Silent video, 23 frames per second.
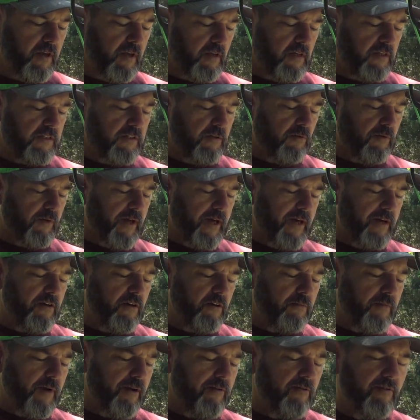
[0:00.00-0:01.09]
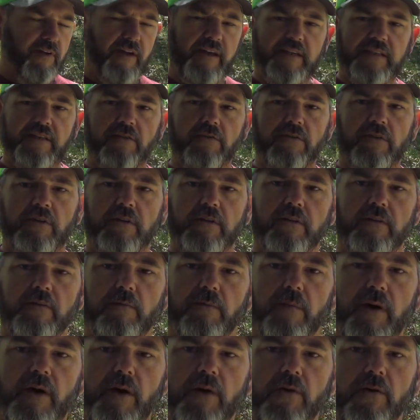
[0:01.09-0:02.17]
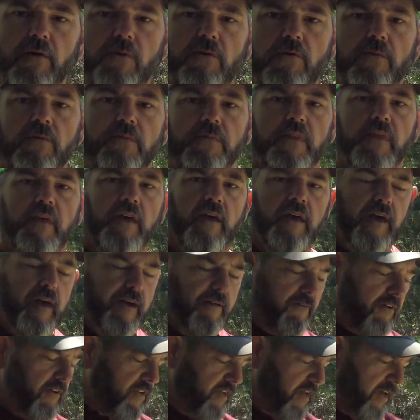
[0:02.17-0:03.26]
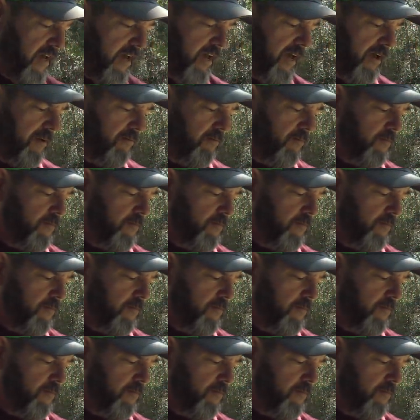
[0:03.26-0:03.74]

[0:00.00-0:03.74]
So when I hook my release on the bow, every time